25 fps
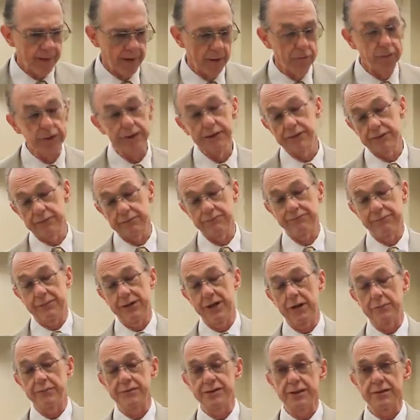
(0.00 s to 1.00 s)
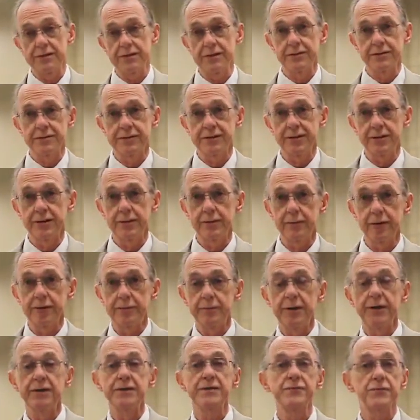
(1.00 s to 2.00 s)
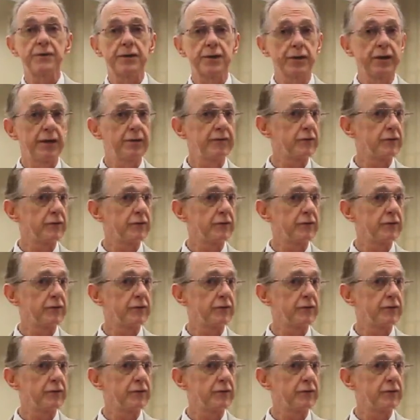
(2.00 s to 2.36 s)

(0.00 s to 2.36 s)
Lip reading: which helps us considerably because we don't